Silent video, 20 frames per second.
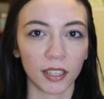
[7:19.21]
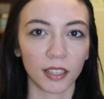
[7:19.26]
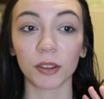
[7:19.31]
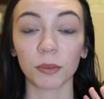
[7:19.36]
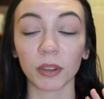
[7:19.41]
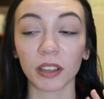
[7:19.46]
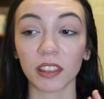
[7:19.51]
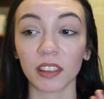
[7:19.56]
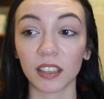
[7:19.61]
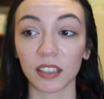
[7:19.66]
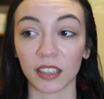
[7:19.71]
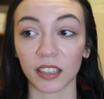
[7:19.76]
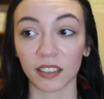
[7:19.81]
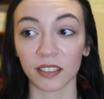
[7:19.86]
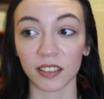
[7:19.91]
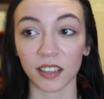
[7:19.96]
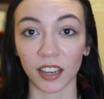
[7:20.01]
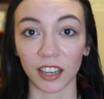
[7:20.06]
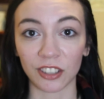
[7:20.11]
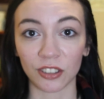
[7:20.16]
Even with the
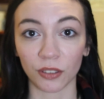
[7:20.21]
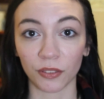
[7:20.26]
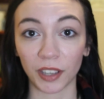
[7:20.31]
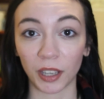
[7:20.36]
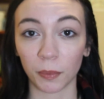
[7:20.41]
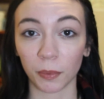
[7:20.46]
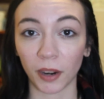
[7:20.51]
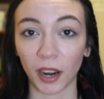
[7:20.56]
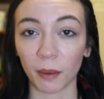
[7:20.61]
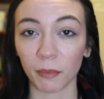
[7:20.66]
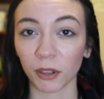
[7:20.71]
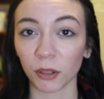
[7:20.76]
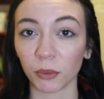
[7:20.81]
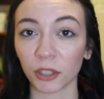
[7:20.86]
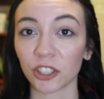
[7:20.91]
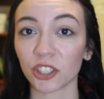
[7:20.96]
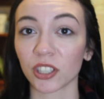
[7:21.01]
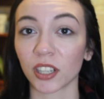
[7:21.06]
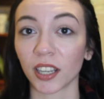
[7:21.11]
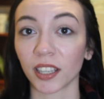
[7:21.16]
NYX Angel Veil Primer,
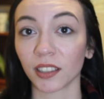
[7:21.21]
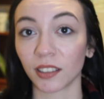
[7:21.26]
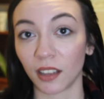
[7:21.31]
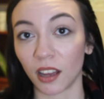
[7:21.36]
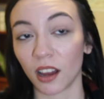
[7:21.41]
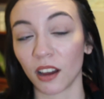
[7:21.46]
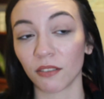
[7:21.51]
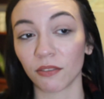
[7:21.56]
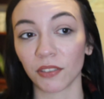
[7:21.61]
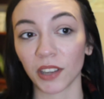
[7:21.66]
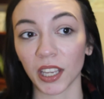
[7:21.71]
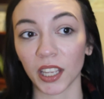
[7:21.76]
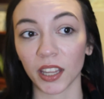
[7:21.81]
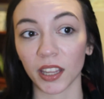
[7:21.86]
which I love,